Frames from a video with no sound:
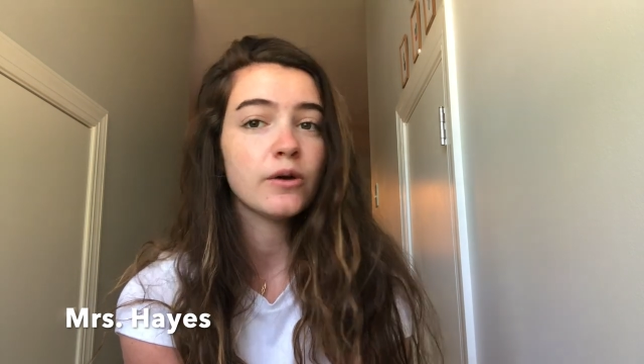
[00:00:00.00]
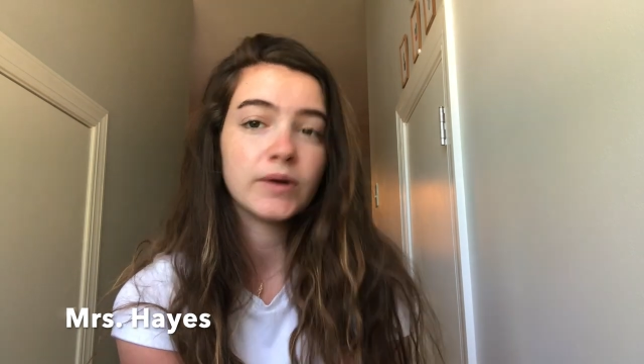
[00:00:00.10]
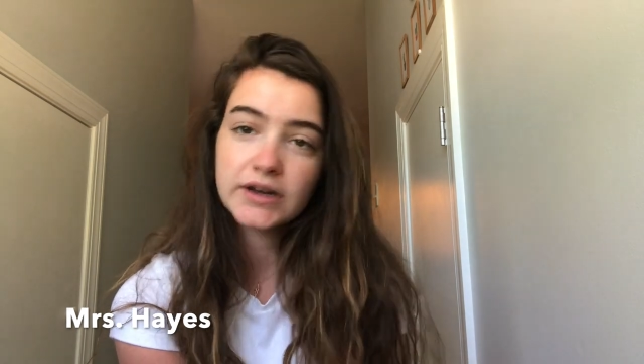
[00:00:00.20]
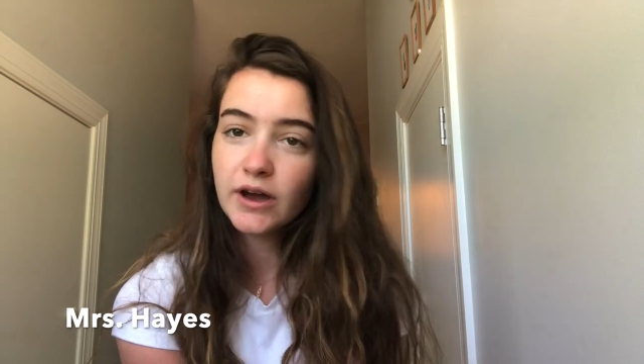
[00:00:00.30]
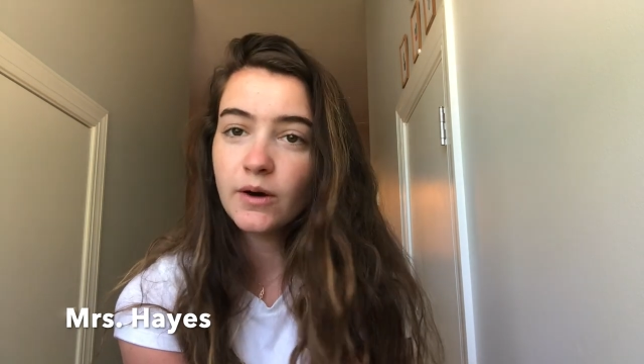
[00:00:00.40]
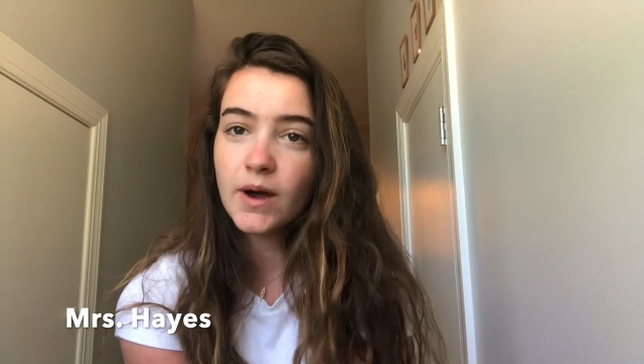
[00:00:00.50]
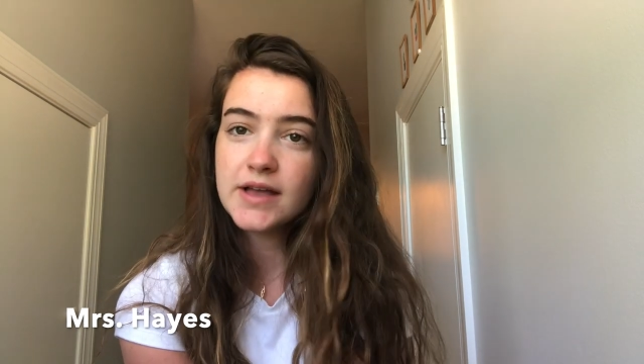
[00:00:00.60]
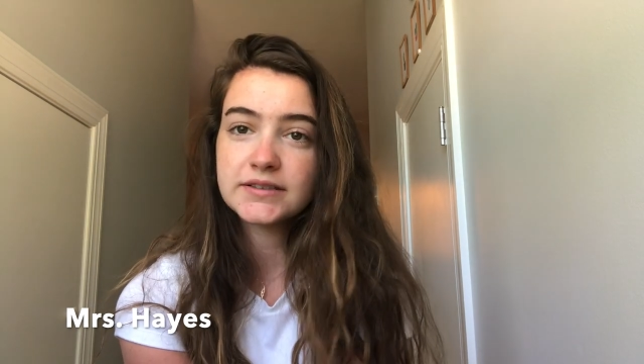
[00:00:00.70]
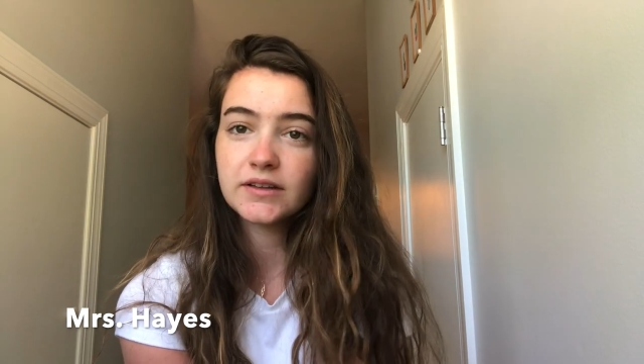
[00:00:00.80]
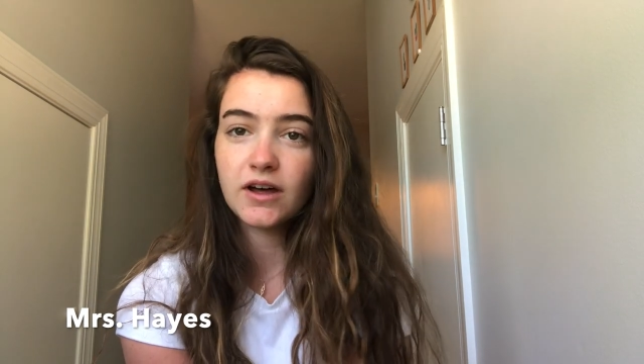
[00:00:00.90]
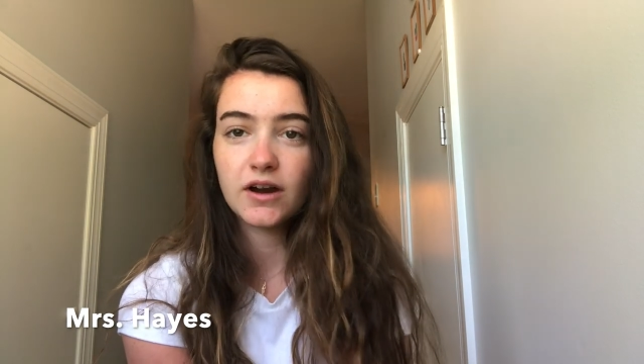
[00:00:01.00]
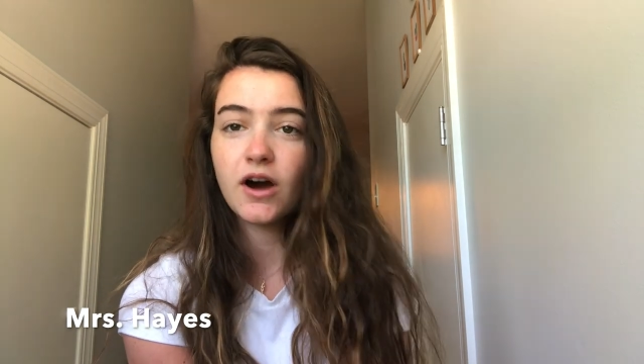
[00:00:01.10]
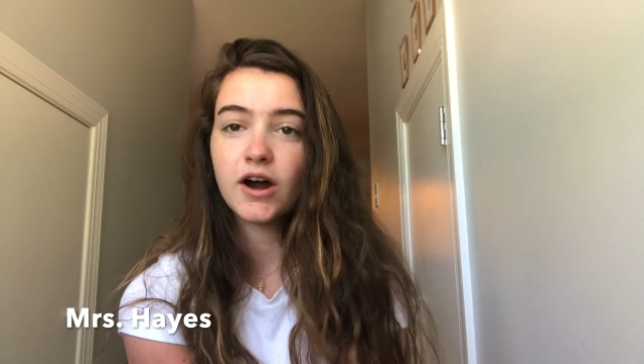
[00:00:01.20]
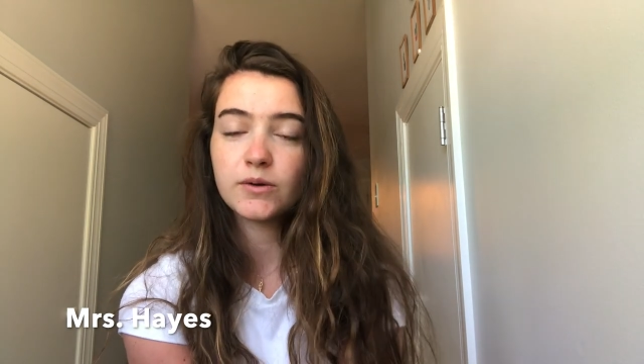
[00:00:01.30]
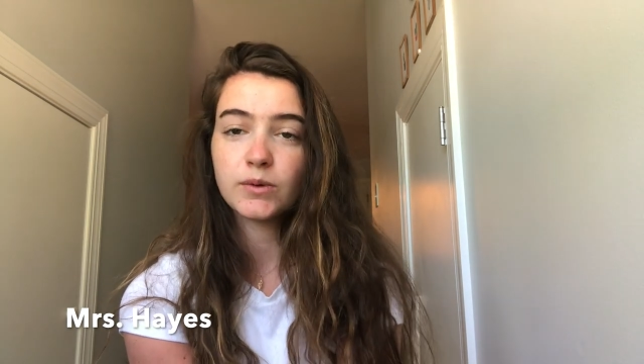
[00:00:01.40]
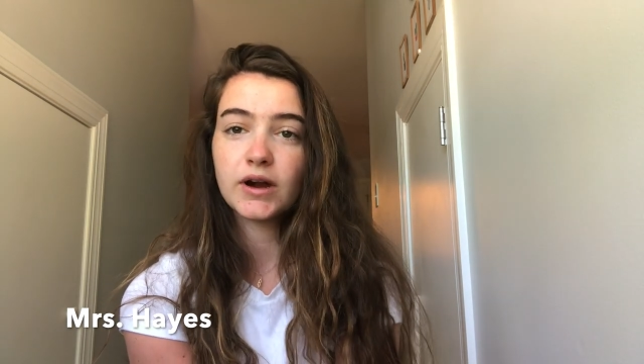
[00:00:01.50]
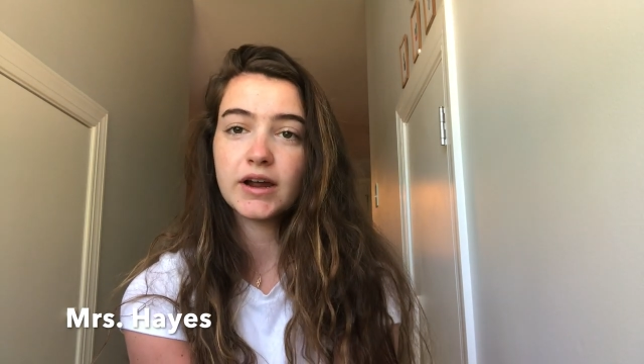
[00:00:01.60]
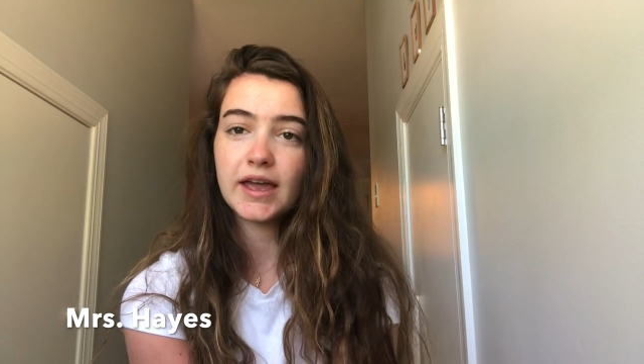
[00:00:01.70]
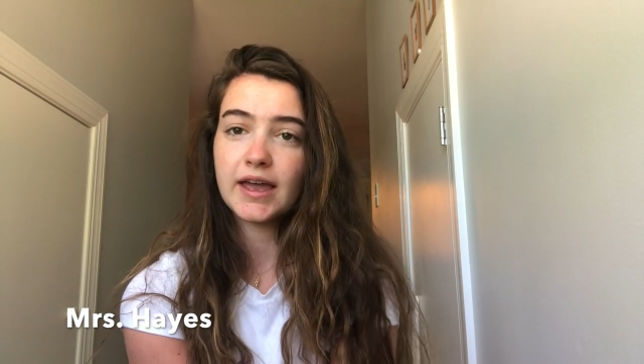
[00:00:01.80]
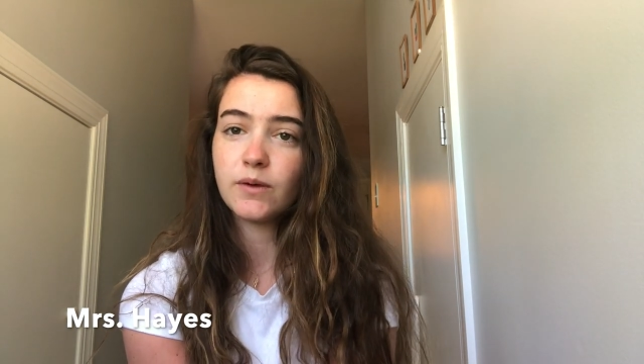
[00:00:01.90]
We know it's a lot of hard
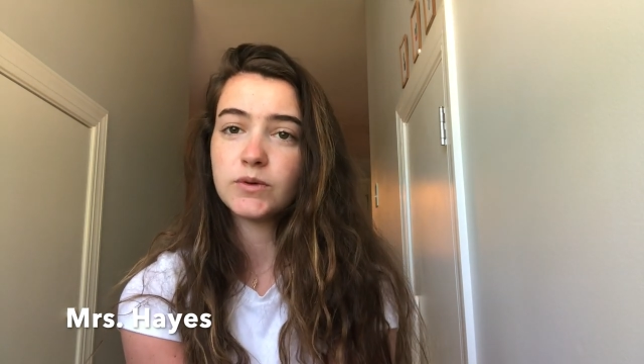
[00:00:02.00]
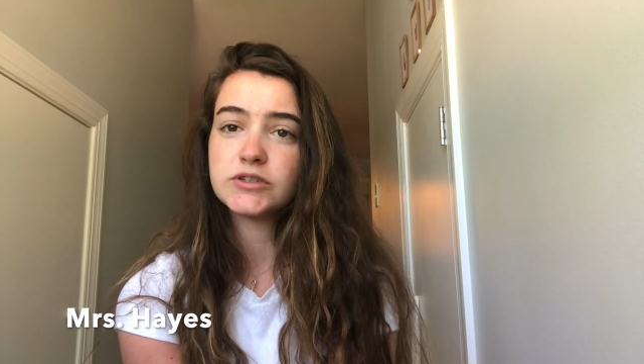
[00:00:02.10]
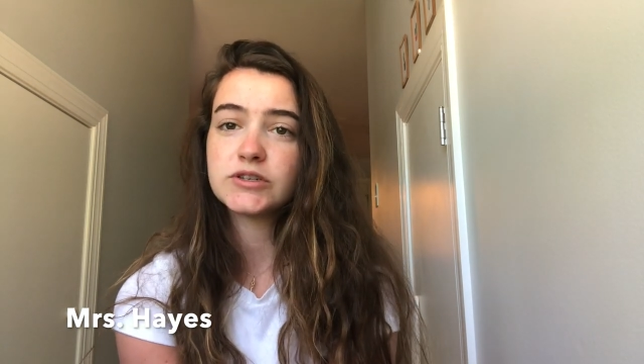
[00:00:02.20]
work and we